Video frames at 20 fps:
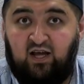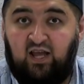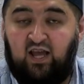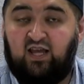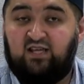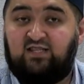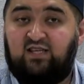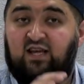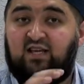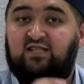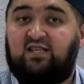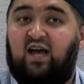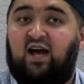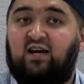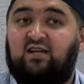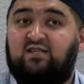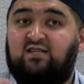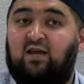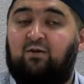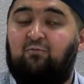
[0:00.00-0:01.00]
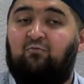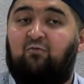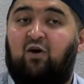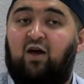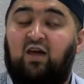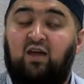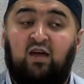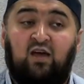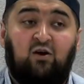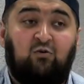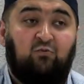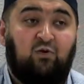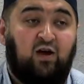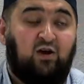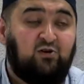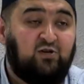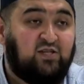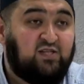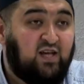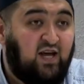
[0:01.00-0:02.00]
is the exact same way we
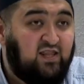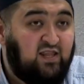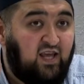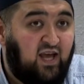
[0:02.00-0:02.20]
understand